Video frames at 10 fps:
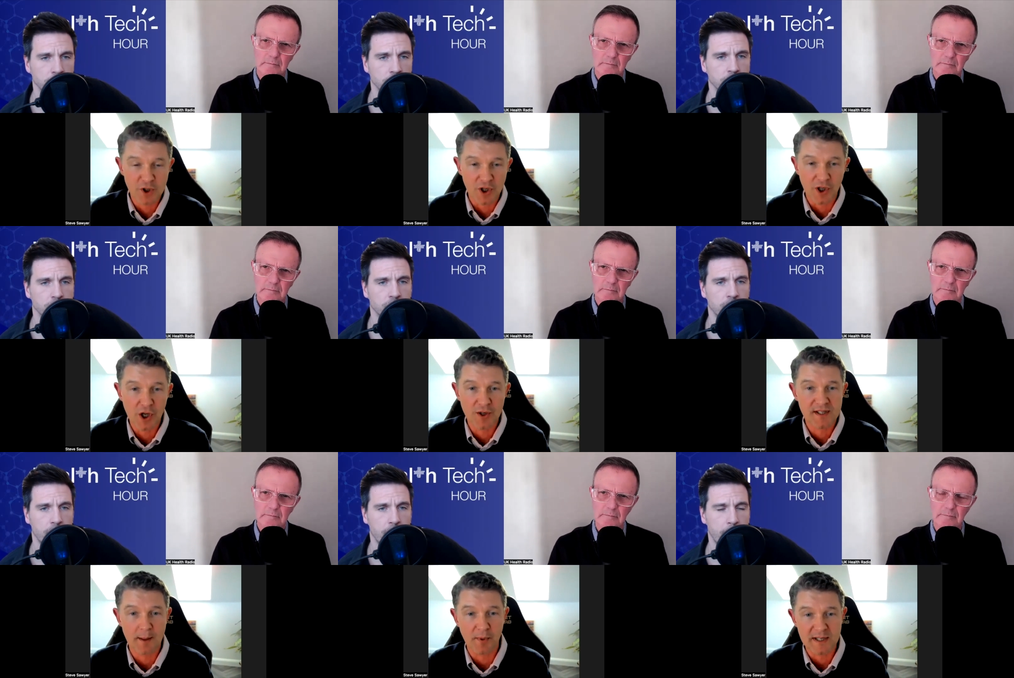Speaker 1: can learn
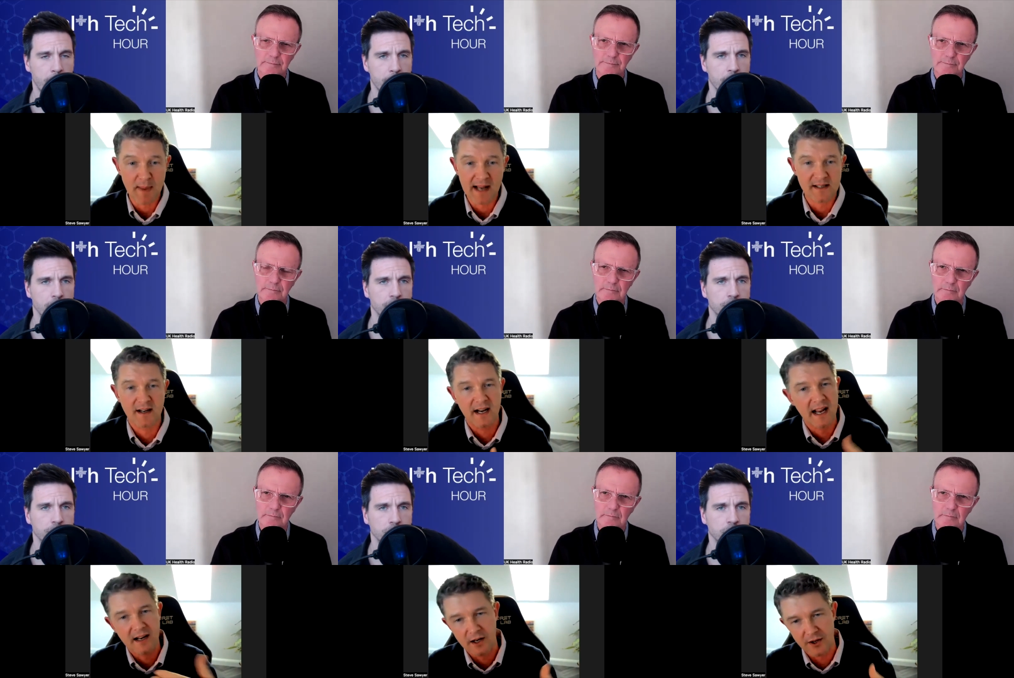somebody's pattern. It,
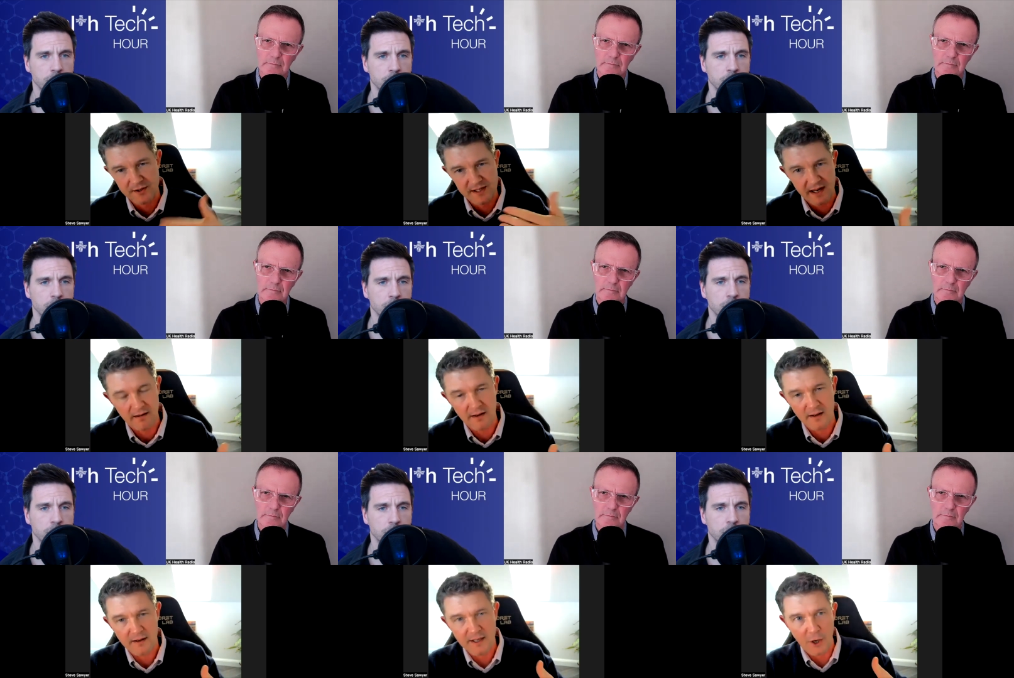it learns it,
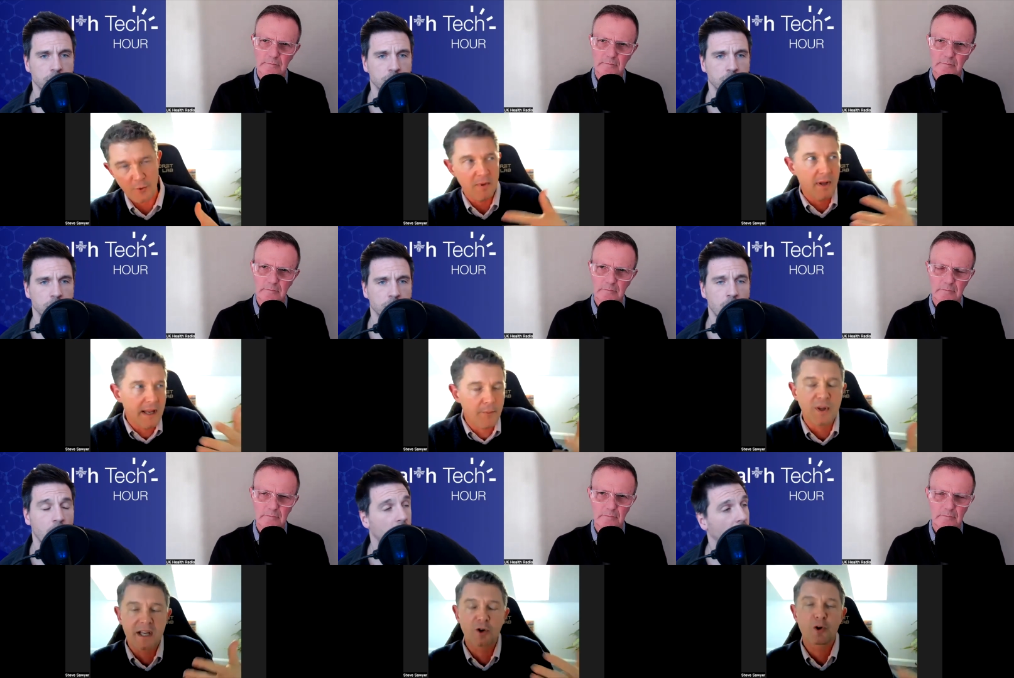you know, with
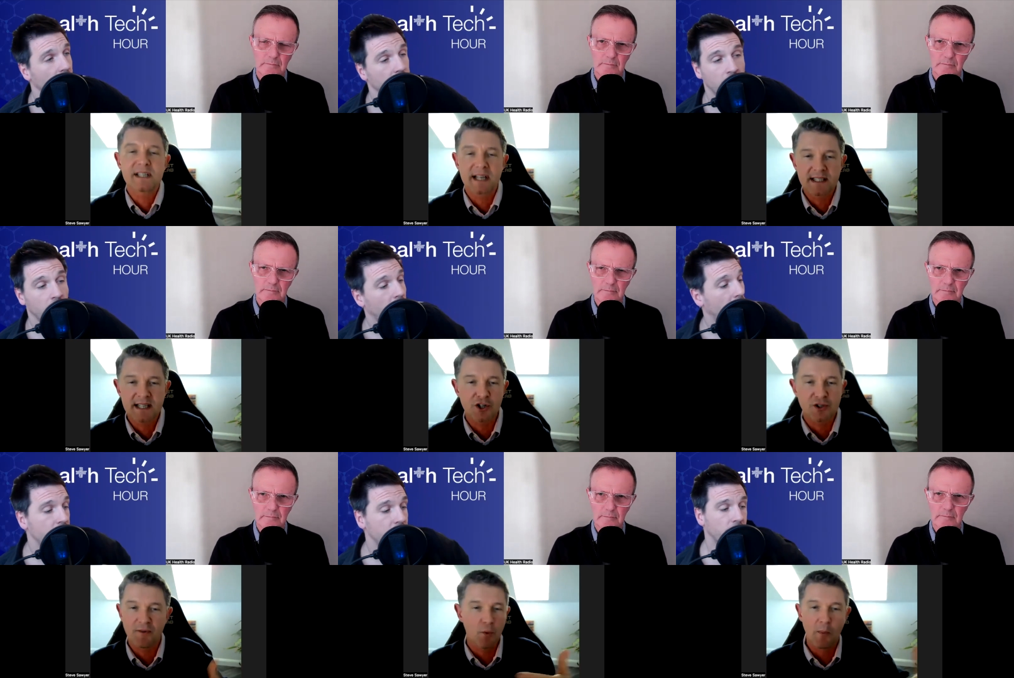increasing I,
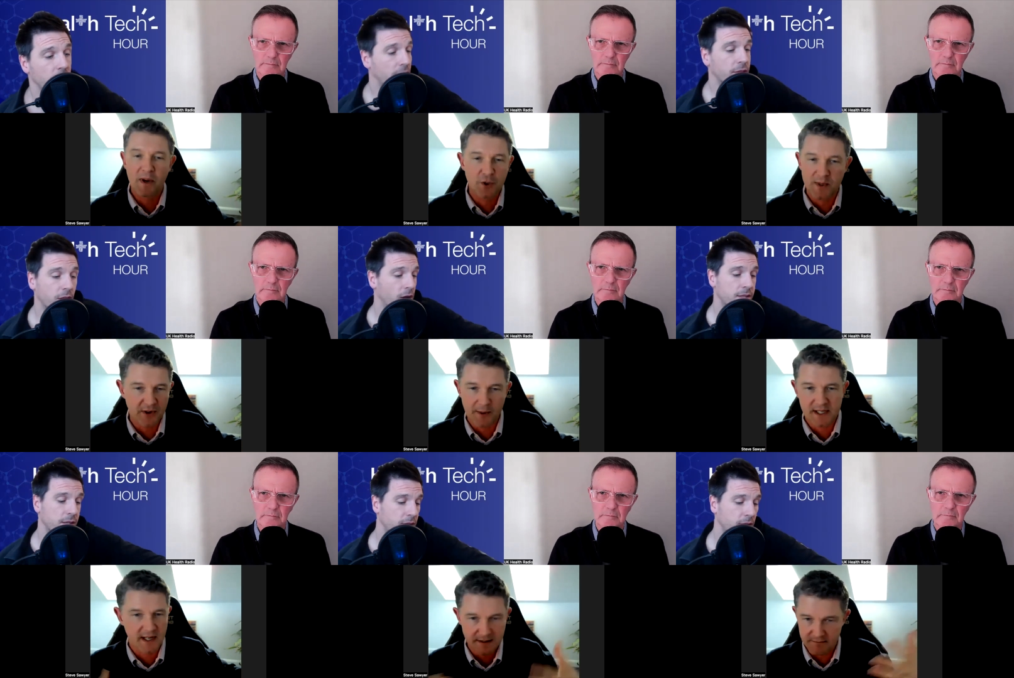I think the the idea
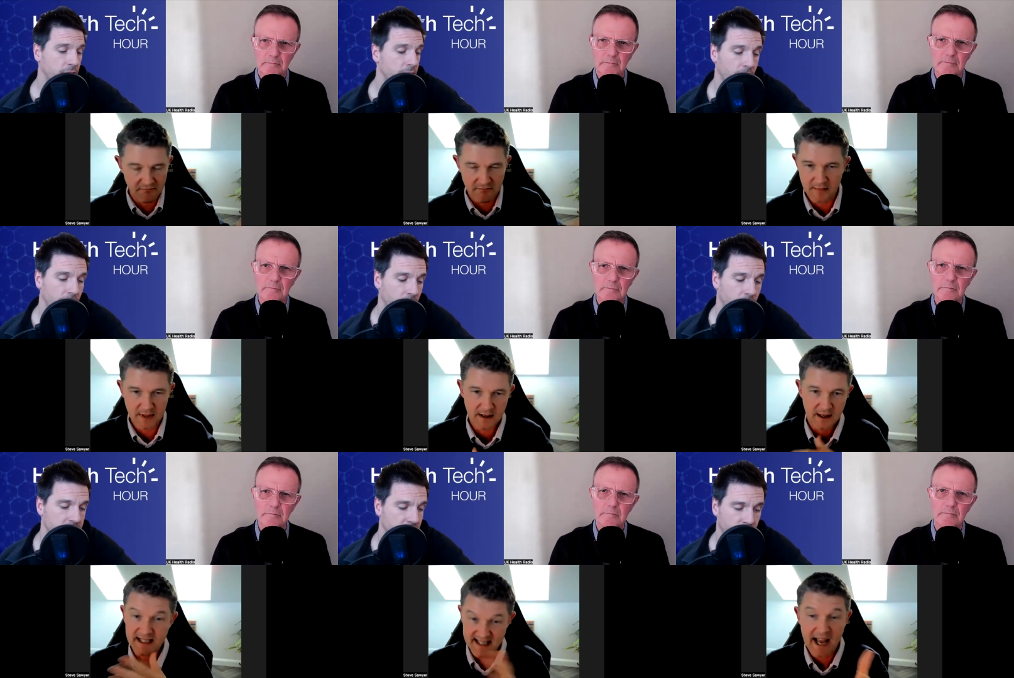
Speaker 2: the, the
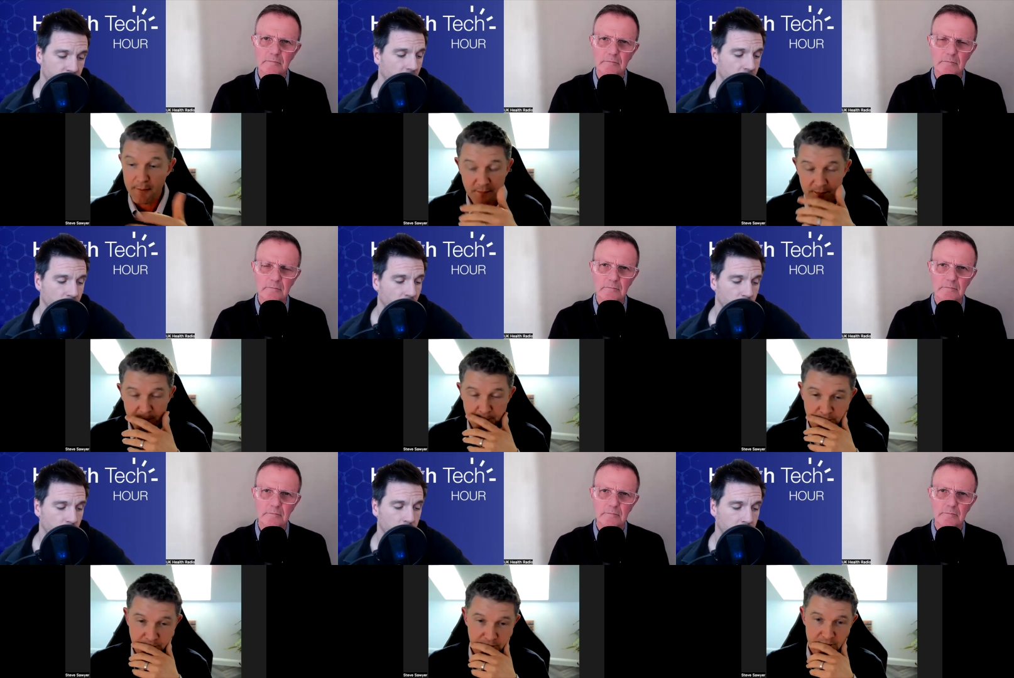idea yeah. for like a
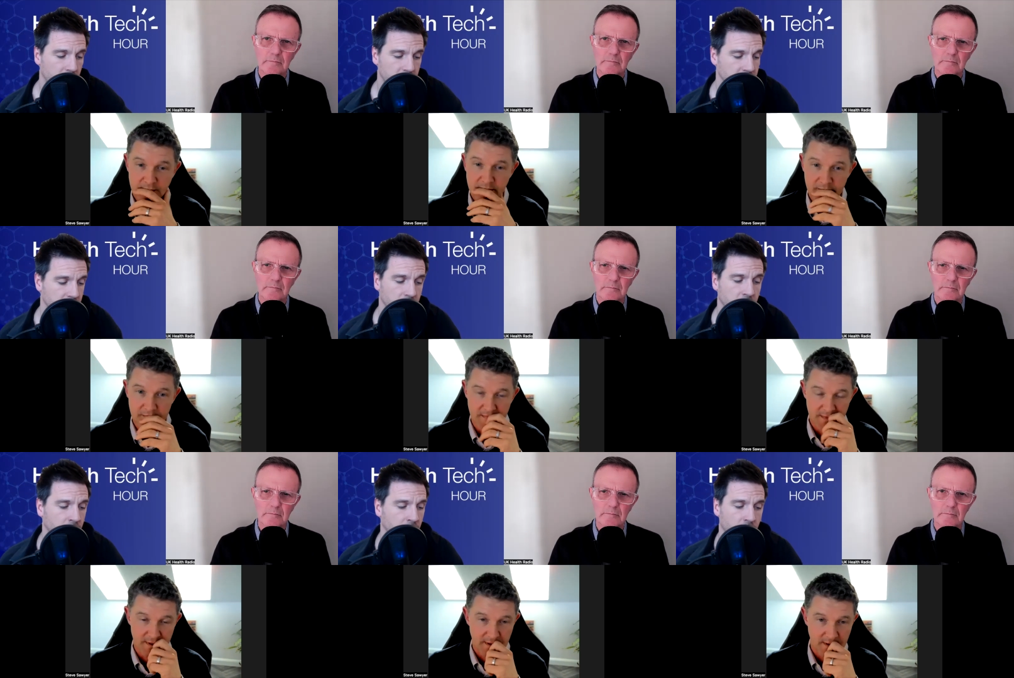vulnerable person
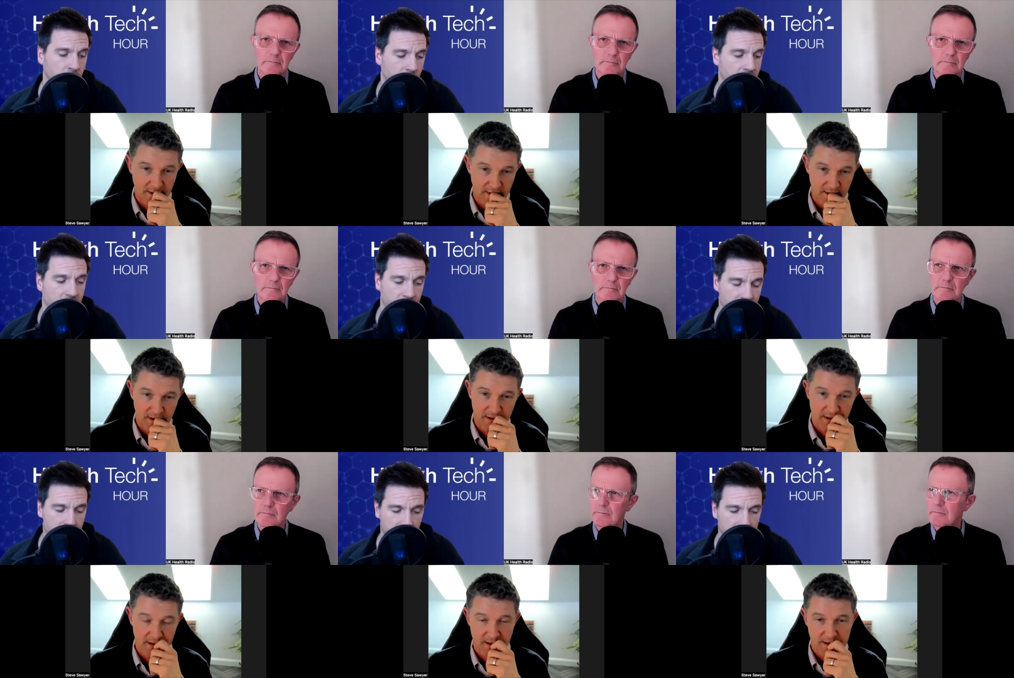and their
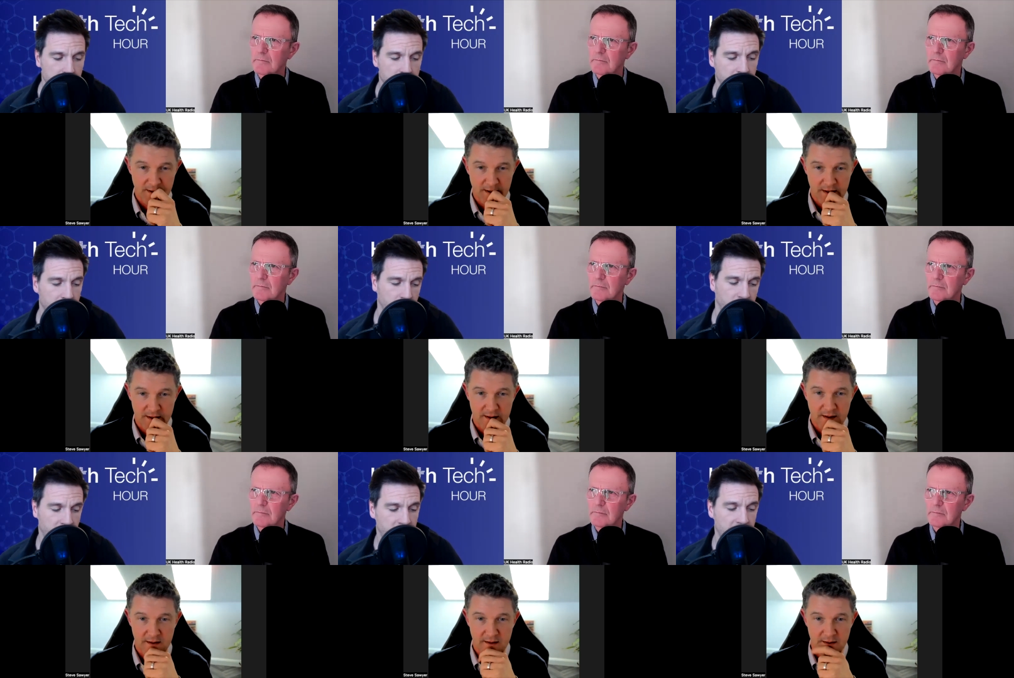family being able to
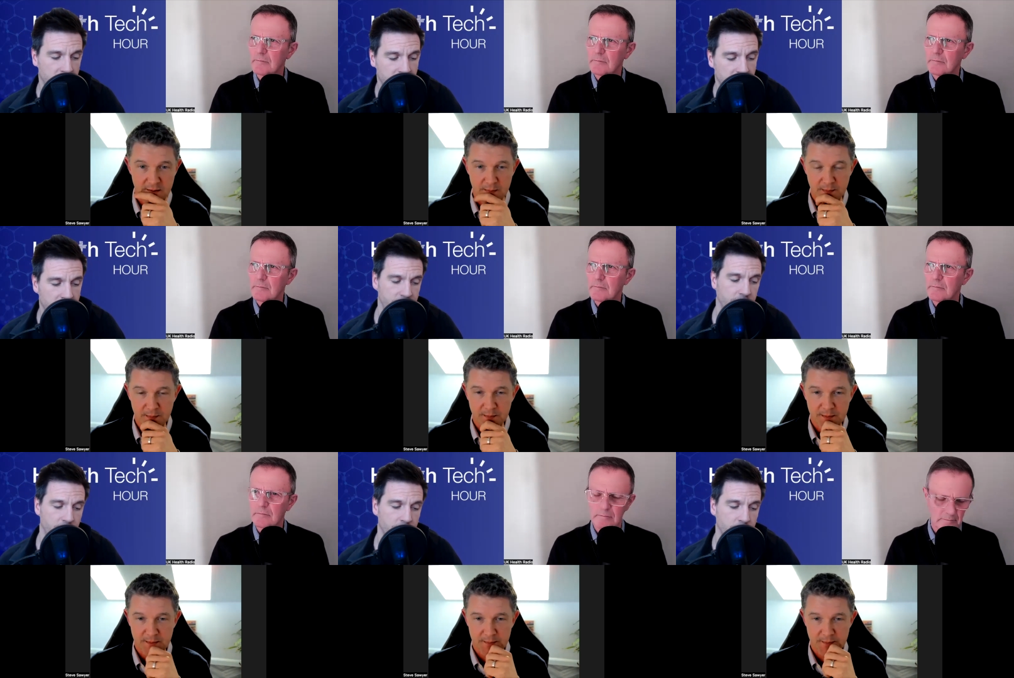tell if they left the
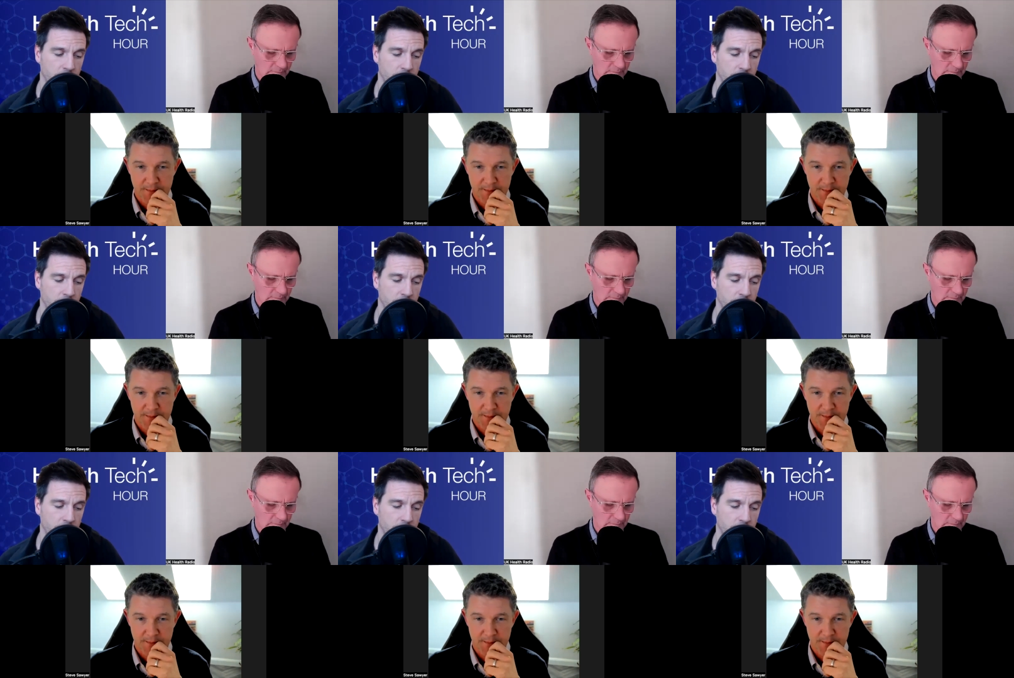front door